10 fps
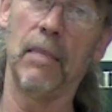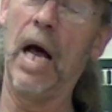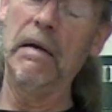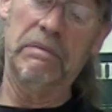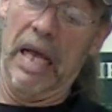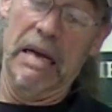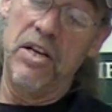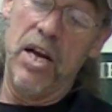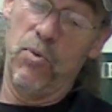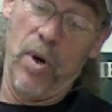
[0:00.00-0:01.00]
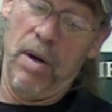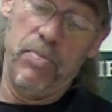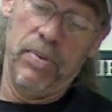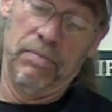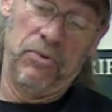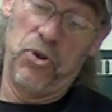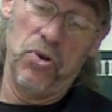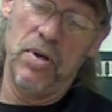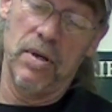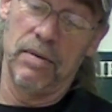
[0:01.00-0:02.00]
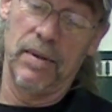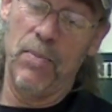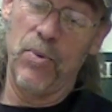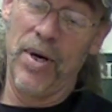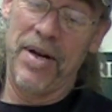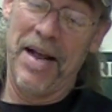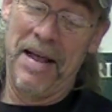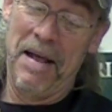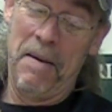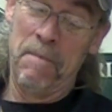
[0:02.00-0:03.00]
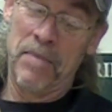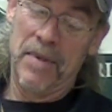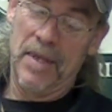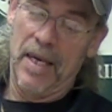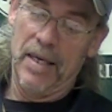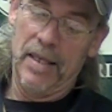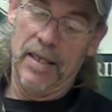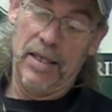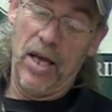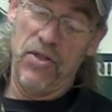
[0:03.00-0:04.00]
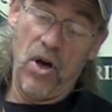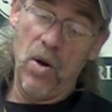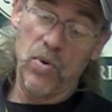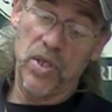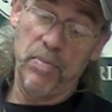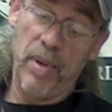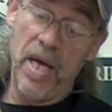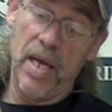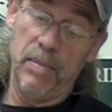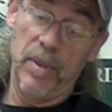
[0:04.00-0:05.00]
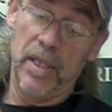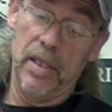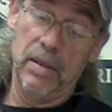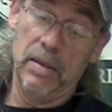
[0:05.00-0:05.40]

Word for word: i I take rump, sure. I thought it was the butt, but you